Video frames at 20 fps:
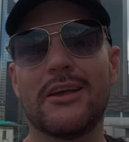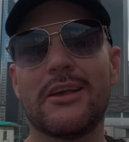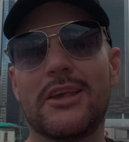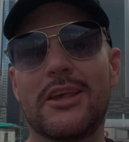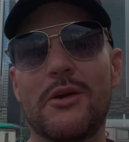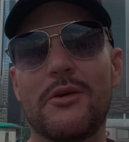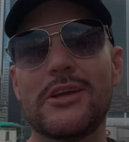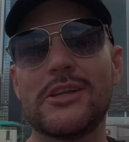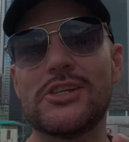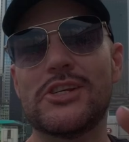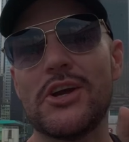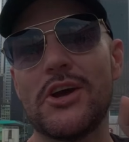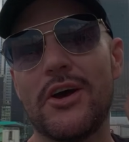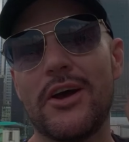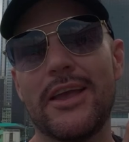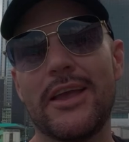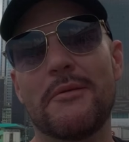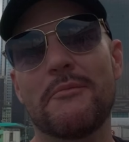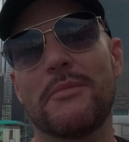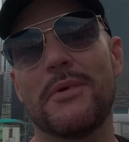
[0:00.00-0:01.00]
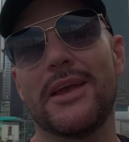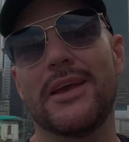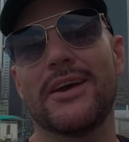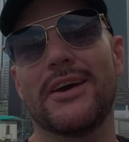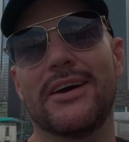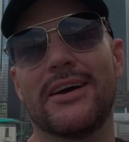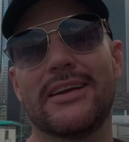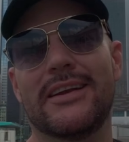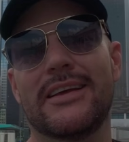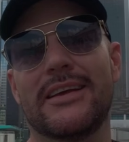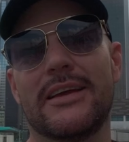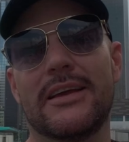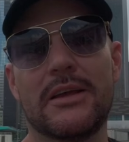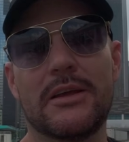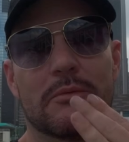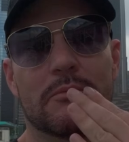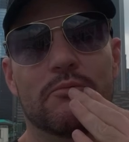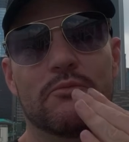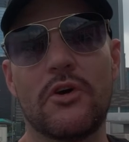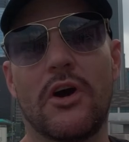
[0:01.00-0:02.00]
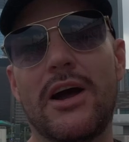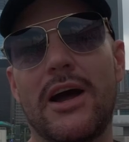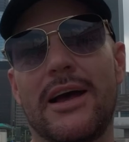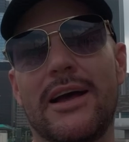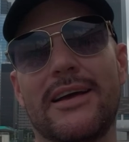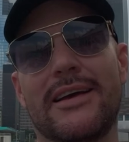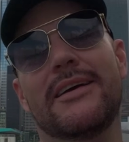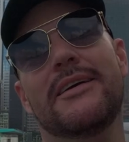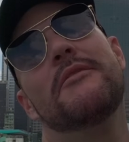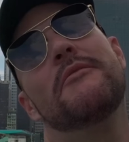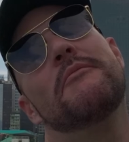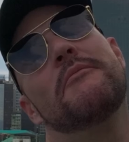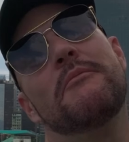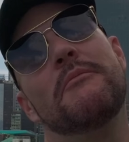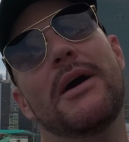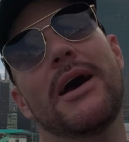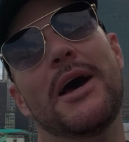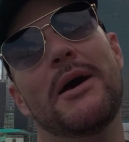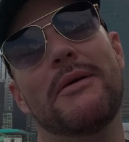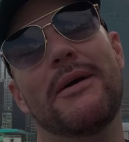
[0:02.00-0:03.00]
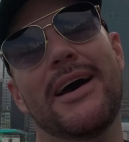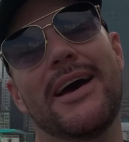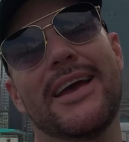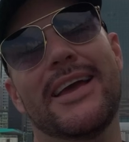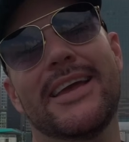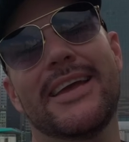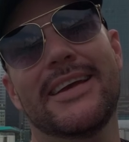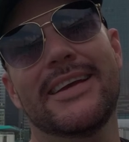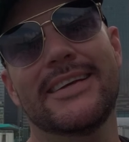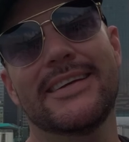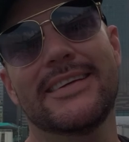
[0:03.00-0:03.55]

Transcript: You enjoy, be good. Mwah. Bye bye.